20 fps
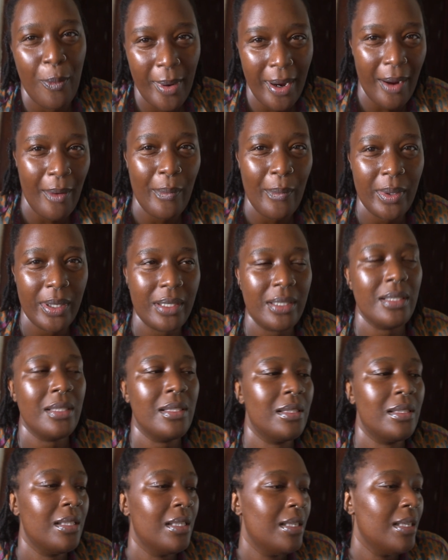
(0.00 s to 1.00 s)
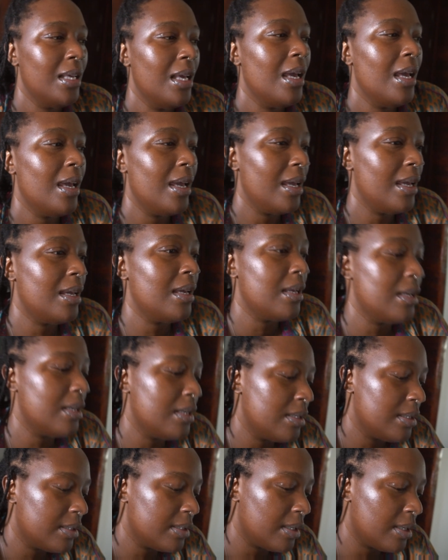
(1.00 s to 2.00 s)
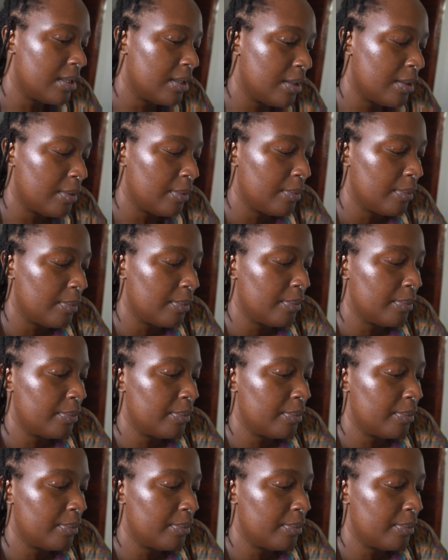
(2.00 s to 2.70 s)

where I was. And um,